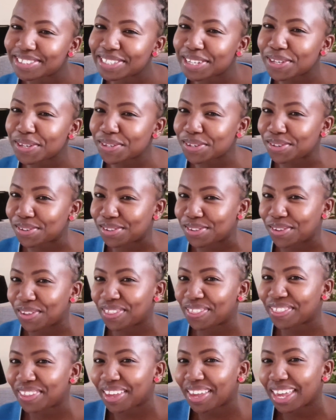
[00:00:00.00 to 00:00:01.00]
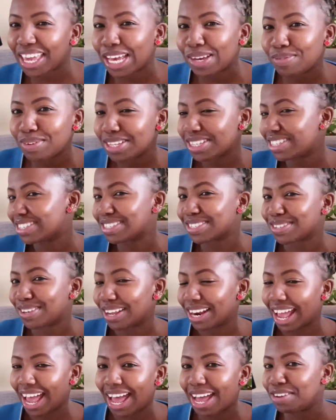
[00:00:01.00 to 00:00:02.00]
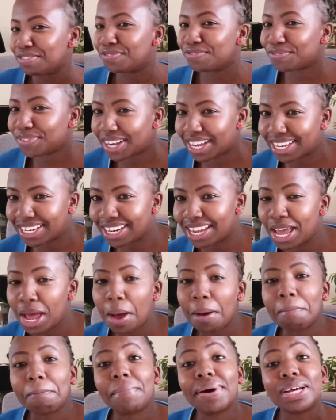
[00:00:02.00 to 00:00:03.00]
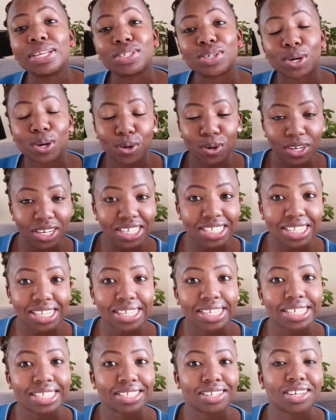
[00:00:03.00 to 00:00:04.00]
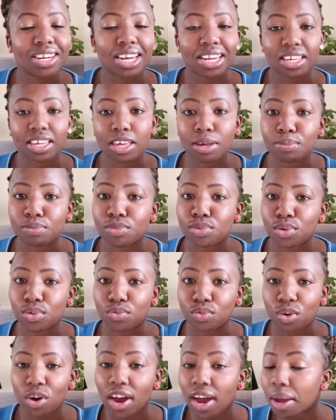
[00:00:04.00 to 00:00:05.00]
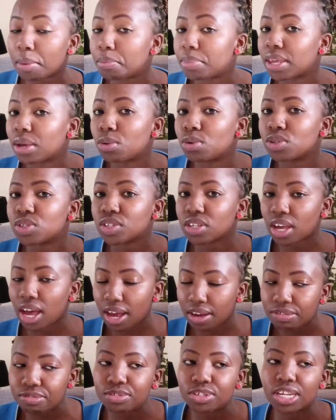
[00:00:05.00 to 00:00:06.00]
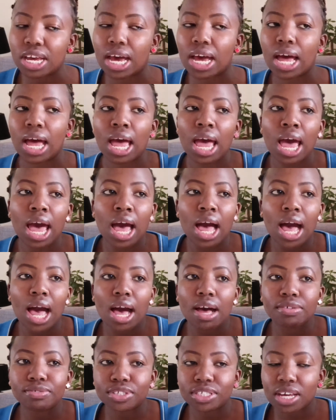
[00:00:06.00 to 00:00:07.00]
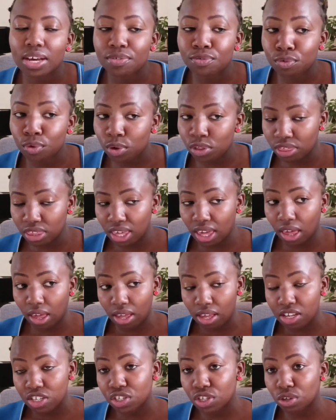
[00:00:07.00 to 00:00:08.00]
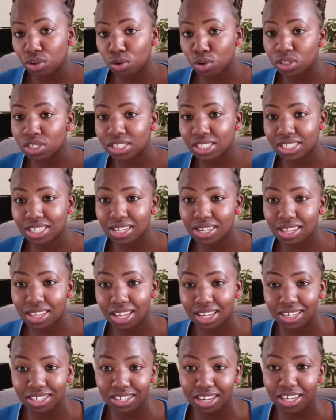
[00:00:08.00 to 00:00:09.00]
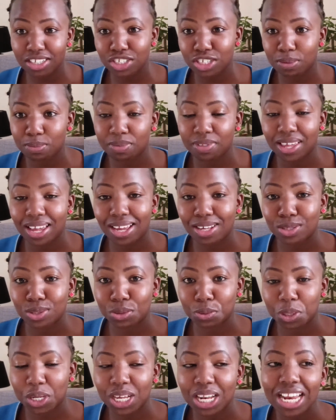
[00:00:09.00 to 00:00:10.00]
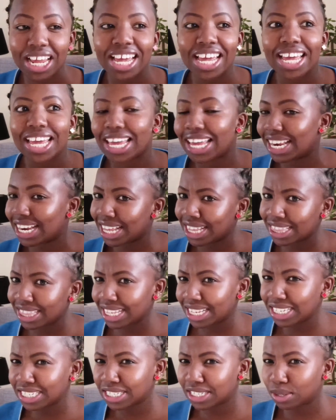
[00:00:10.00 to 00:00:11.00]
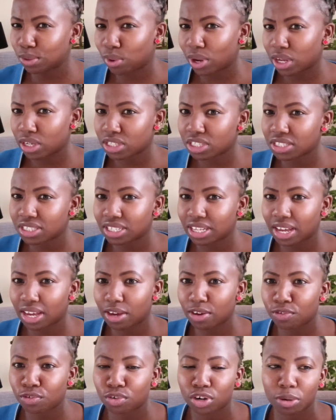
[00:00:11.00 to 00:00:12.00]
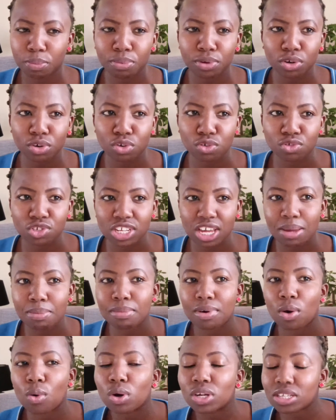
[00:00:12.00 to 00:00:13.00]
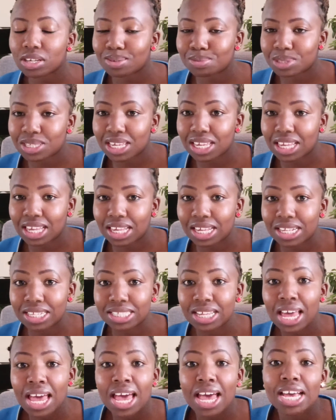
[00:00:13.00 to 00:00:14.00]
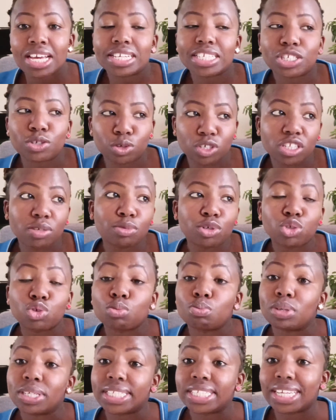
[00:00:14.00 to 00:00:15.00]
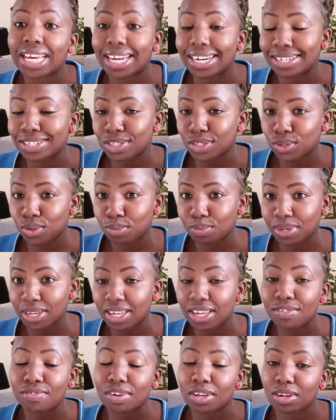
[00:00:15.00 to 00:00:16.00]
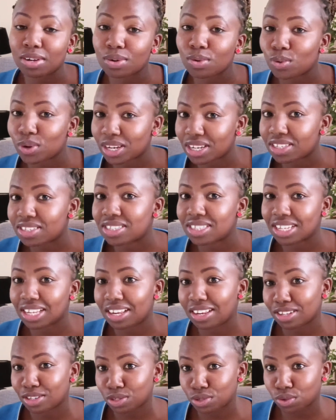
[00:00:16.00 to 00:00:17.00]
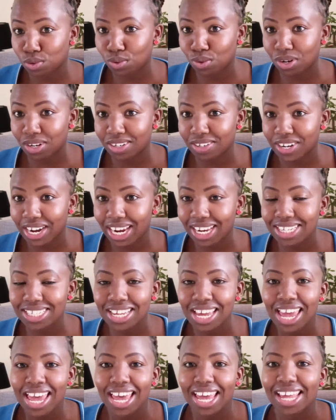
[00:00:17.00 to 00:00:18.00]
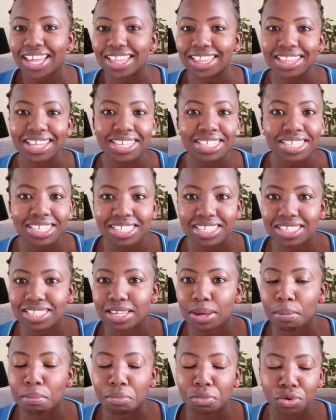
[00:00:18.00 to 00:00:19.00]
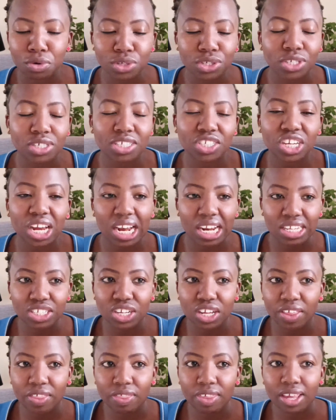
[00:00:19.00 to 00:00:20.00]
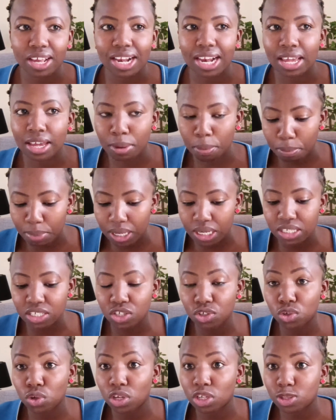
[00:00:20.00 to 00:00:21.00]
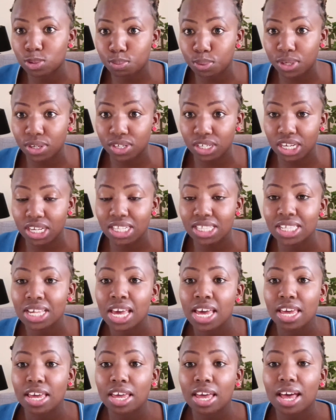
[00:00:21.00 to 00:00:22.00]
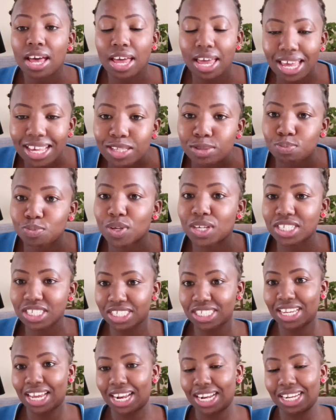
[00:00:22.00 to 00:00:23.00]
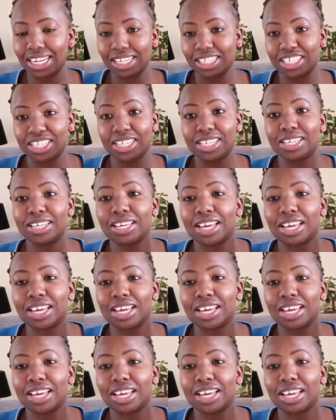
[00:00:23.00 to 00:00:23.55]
you do your thing, we just gonna have fun. But honestly, it really came through for her, because after 4th year, she got the internship there as well, and I think she worked there for a period of time. What I'm saying is, she was able to build her resume even when still in school, right? And that is the most challenging thing, like building your experience, especially